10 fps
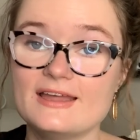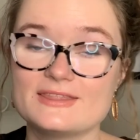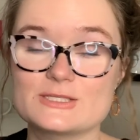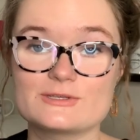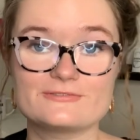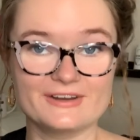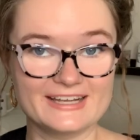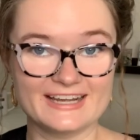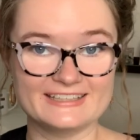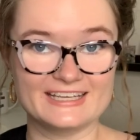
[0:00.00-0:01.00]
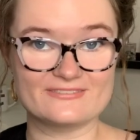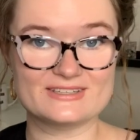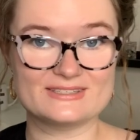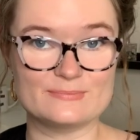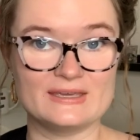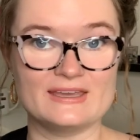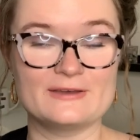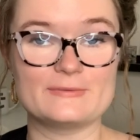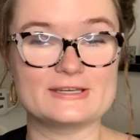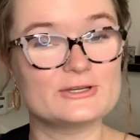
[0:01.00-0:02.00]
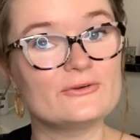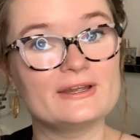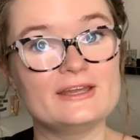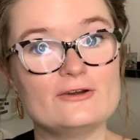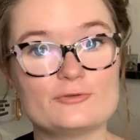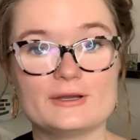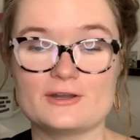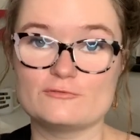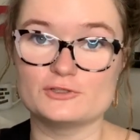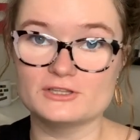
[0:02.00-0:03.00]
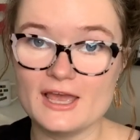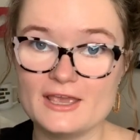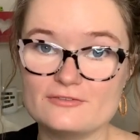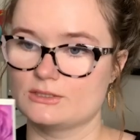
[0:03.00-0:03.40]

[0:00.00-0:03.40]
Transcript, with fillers: This was very kindly gifted to me by Tori over at Novel Life.